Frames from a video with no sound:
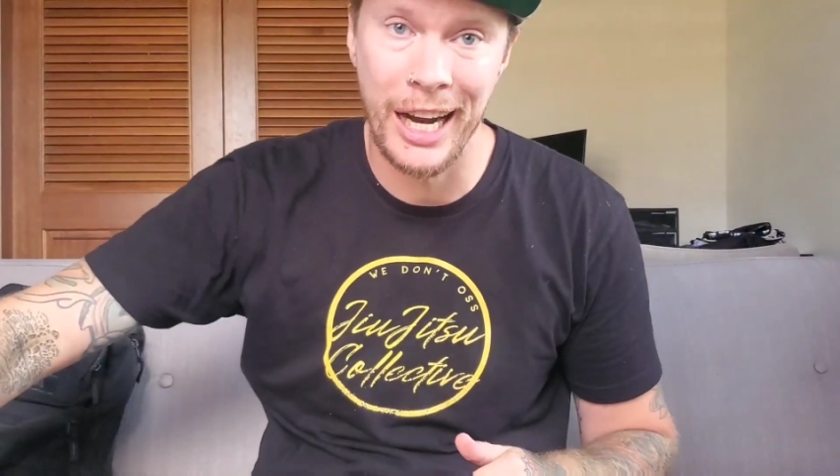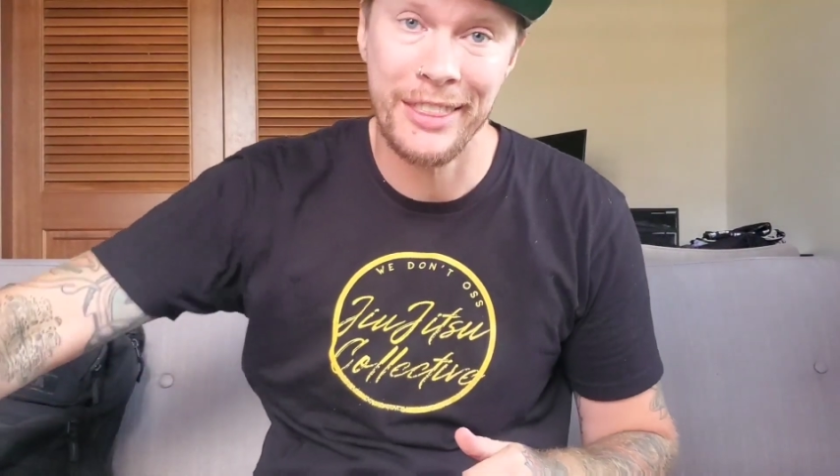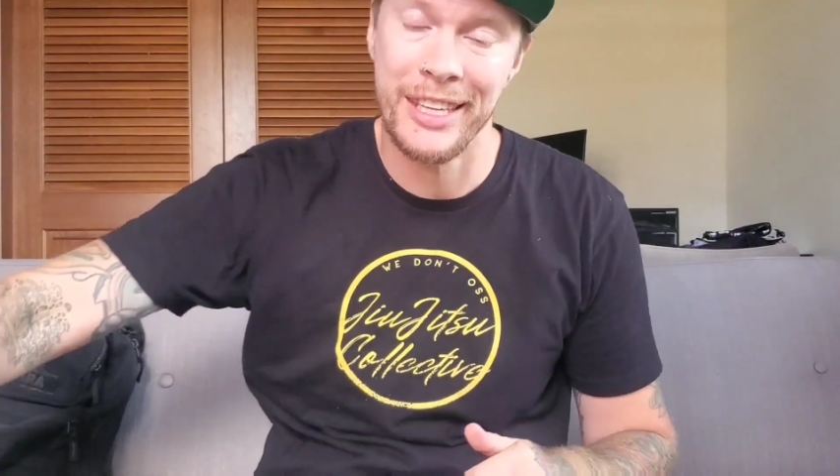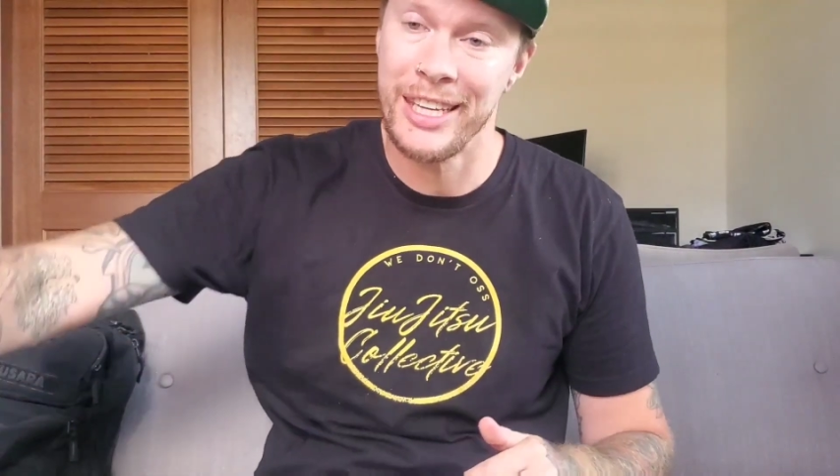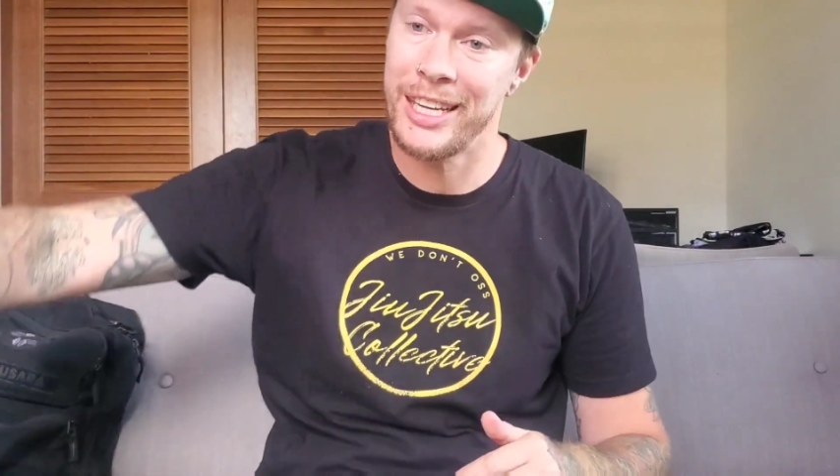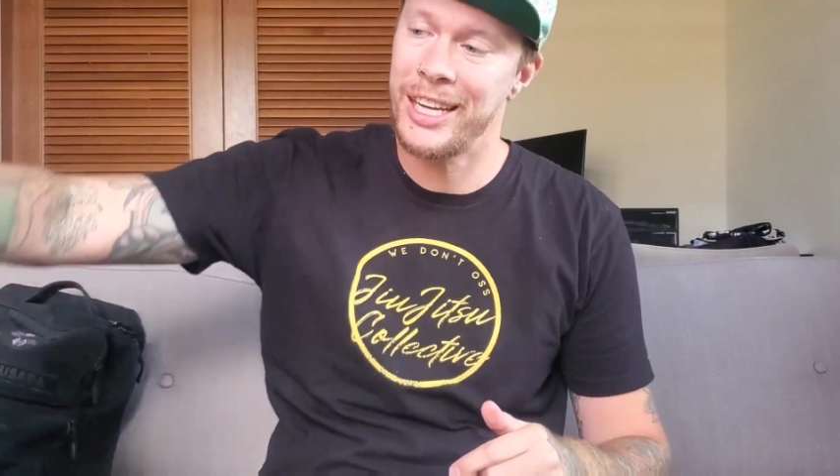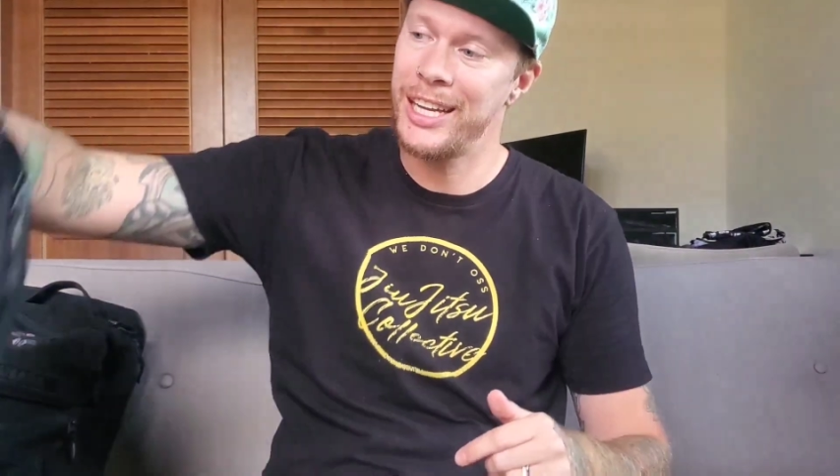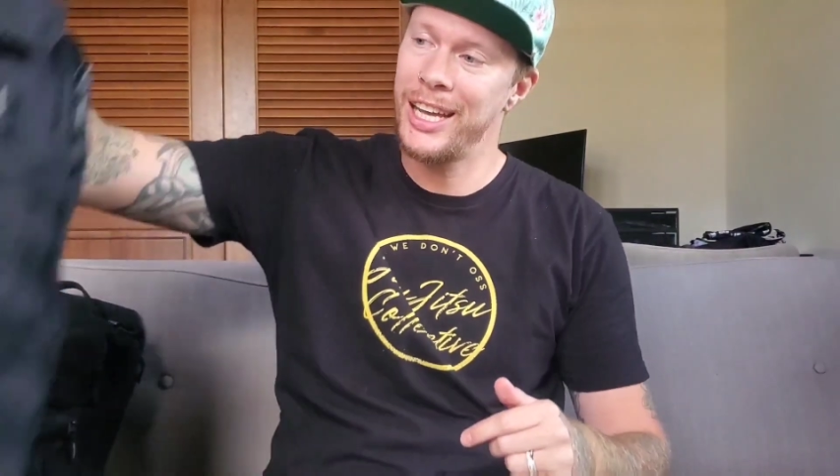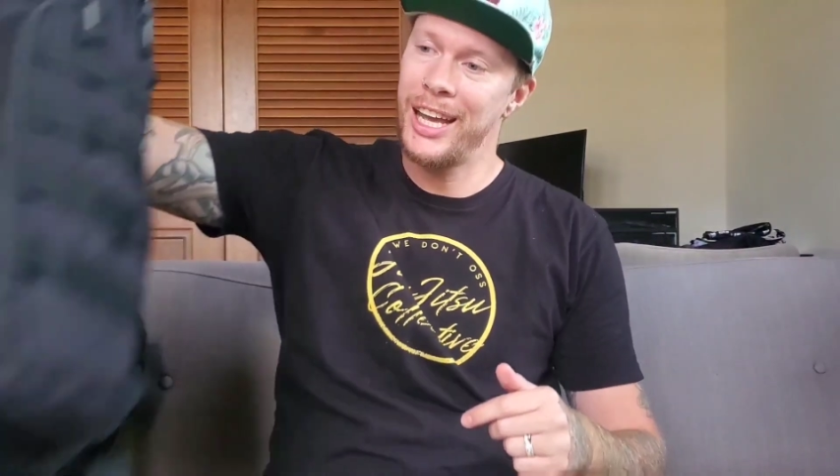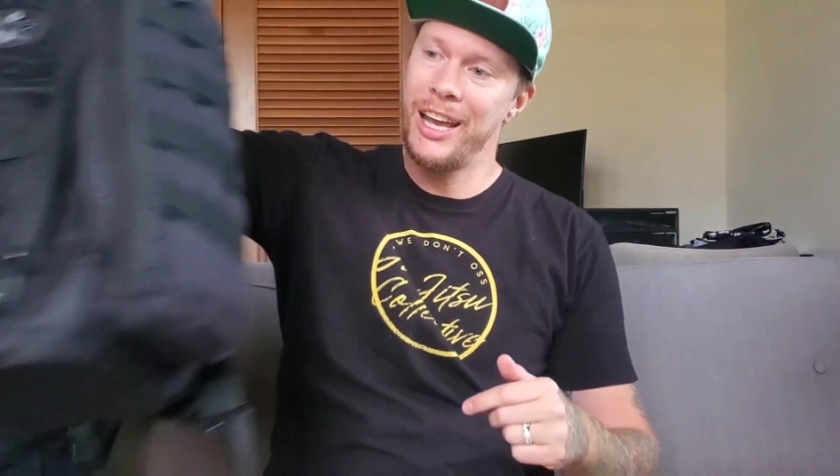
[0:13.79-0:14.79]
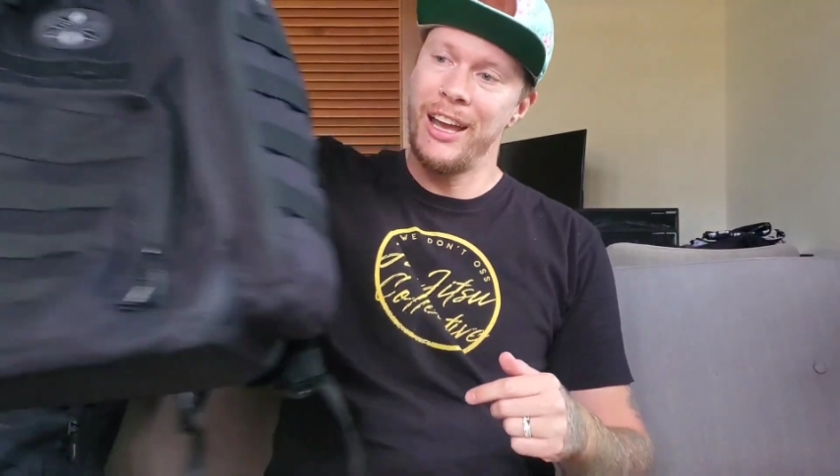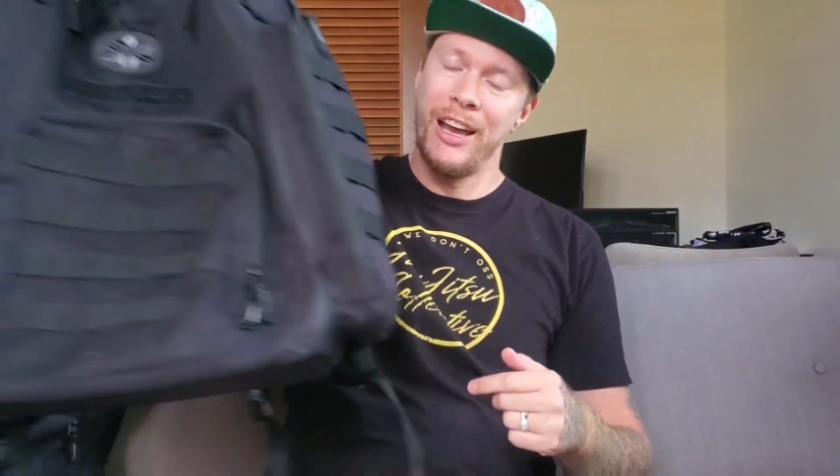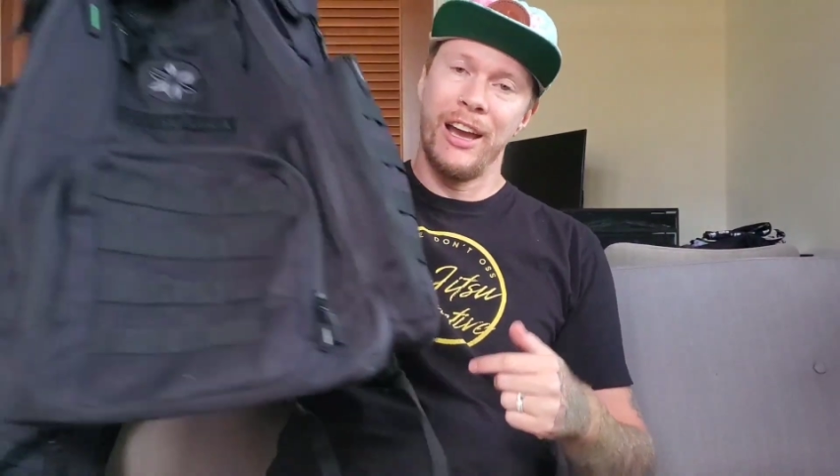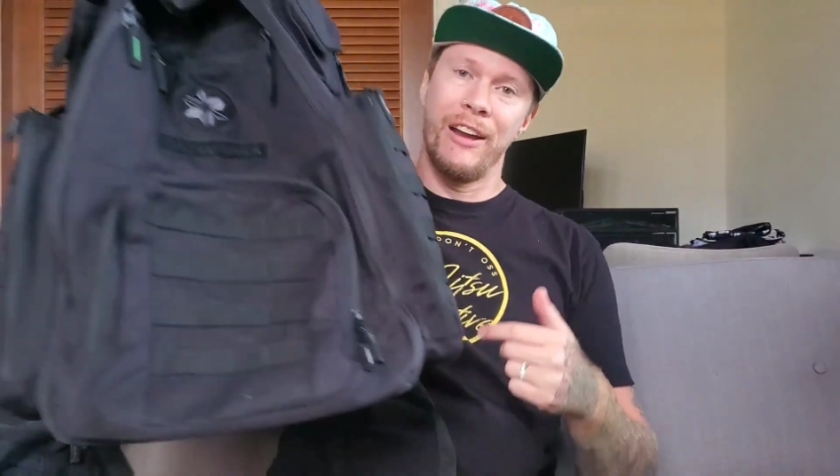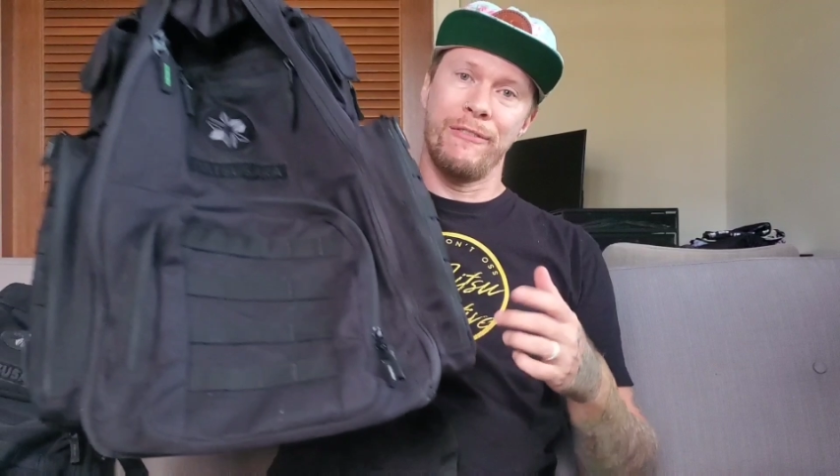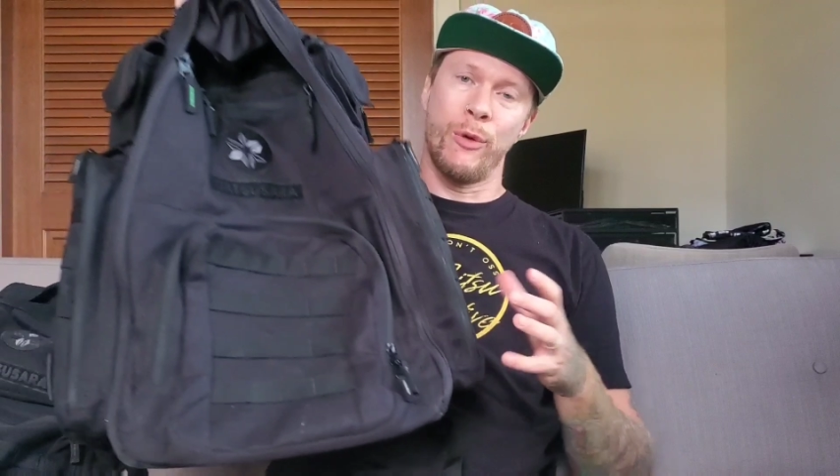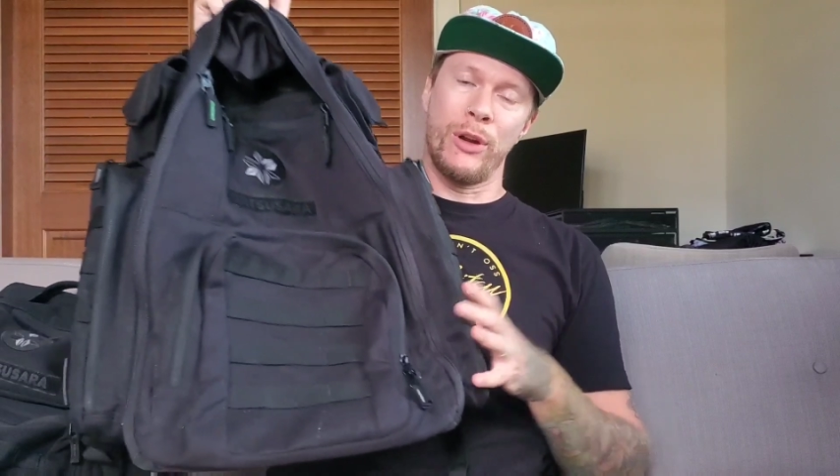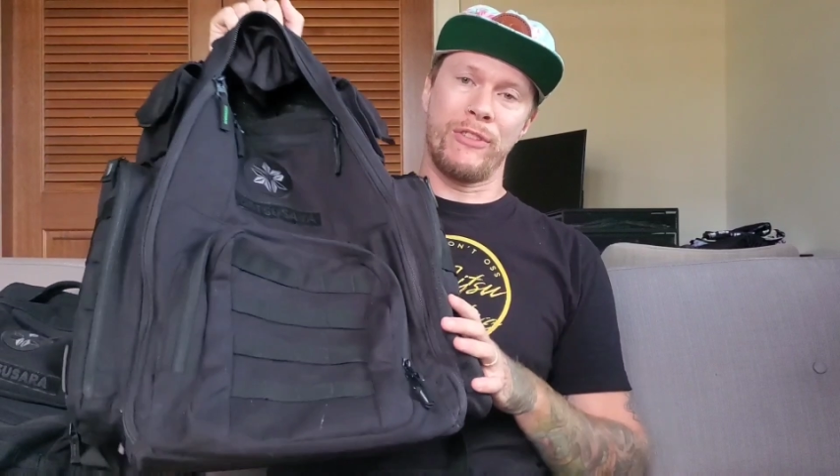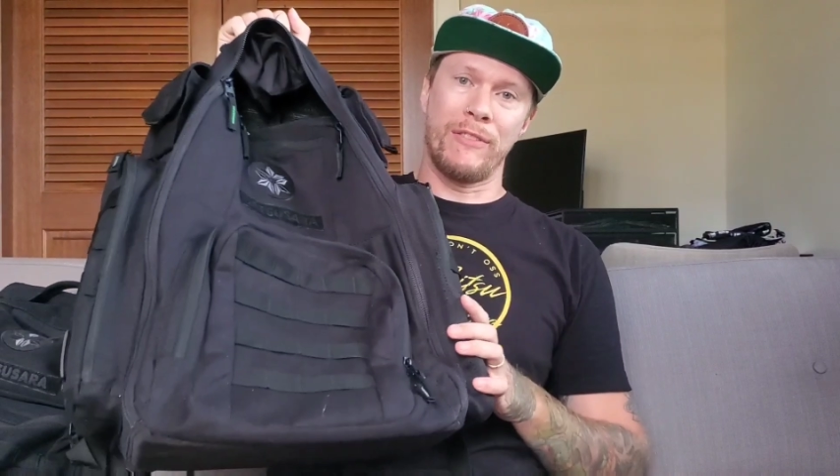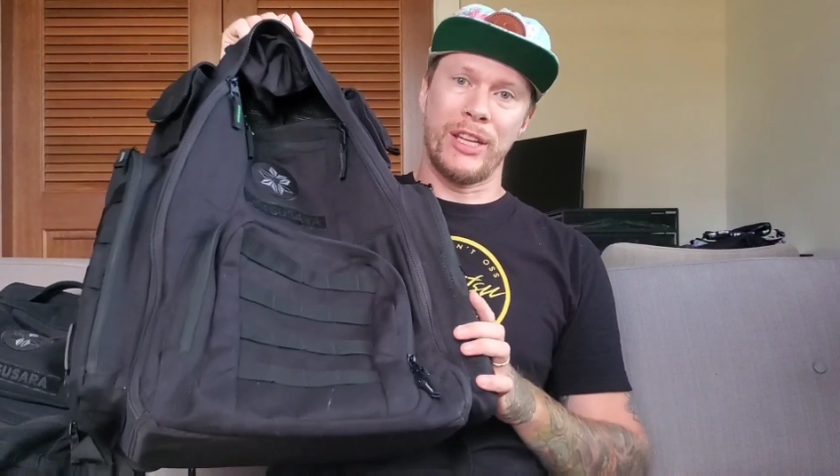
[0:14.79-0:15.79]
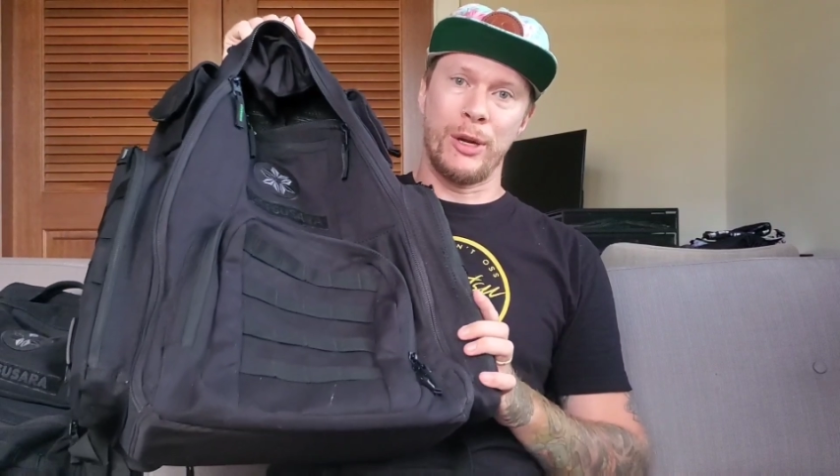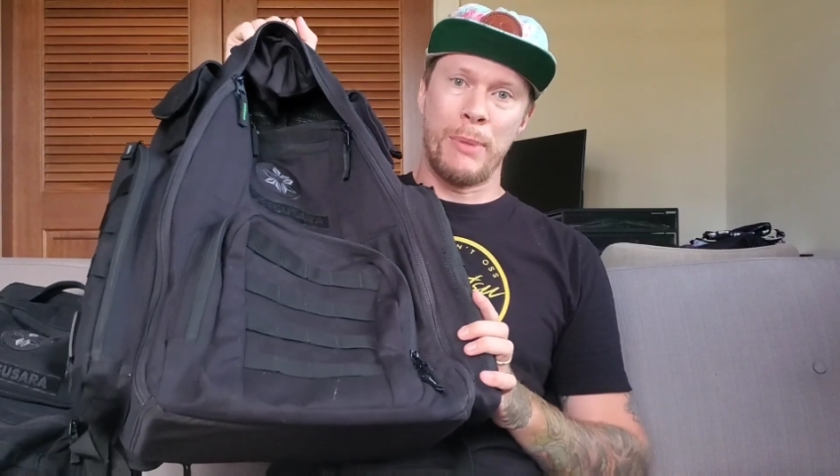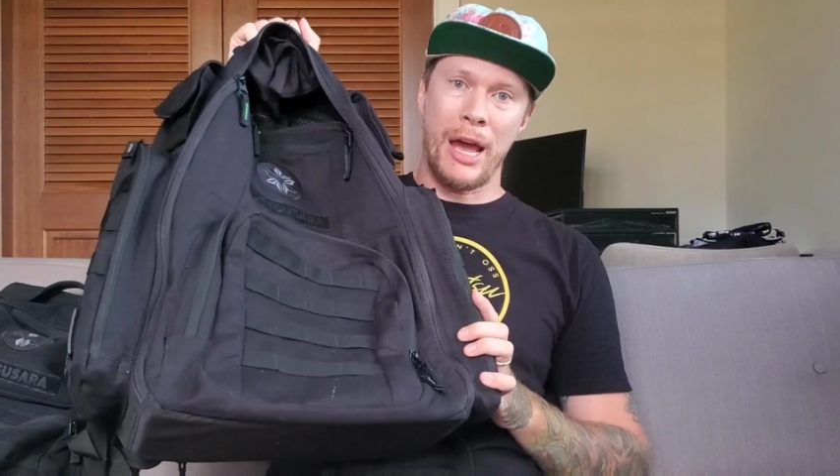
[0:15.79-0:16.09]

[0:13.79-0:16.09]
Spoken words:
I got the 45-liter